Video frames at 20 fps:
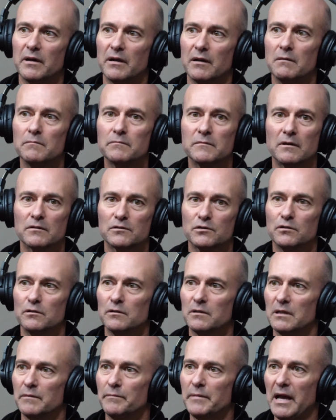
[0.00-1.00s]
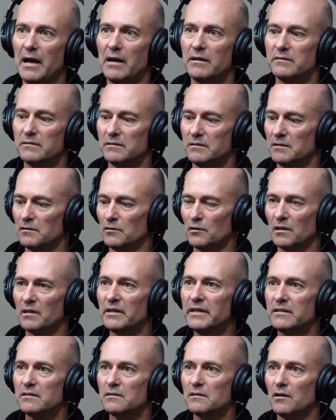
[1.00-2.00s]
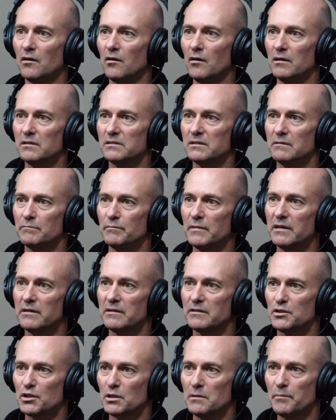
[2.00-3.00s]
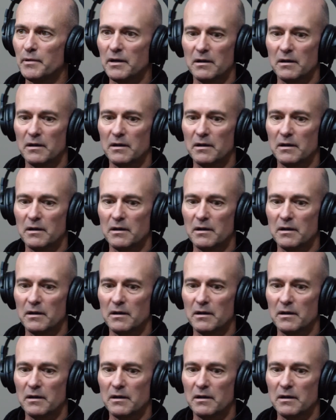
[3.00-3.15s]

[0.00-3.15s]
And I'm not talking about your elite guys at MotoGP.